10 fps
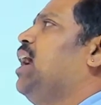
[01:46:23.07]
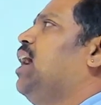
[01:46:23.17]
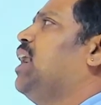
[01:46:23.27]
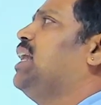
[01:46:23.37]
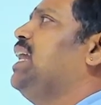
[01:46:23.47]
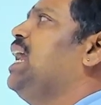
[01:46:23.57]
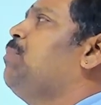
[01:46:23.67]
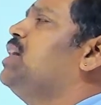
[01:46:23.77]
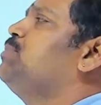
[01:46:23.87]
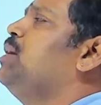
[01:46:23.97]
Right, A
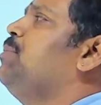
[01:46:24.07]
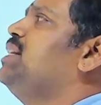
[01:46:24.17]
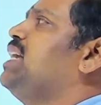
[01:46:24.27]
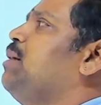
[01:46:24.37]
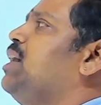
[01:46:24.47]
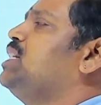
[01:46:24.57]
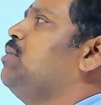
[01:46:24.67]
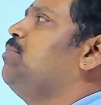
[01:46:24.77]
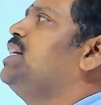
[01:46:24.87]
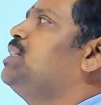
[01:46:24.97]
plus B means A minus B.
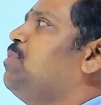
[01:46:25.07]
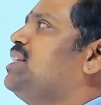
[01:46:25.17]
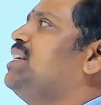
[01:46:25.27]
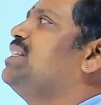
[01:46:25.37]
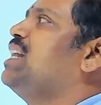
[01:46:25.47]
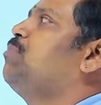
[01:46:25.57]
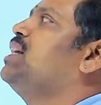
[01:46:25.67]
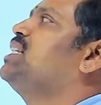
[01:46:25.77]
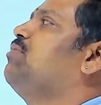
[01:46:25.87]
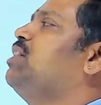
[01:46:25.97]
Means plus is
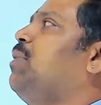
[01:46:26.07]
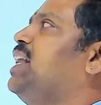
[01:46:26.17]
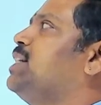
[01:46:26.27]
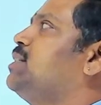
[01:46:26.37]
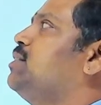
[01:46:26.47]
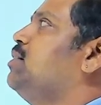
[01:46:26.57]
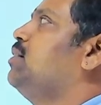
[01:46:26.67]
replacing with minus.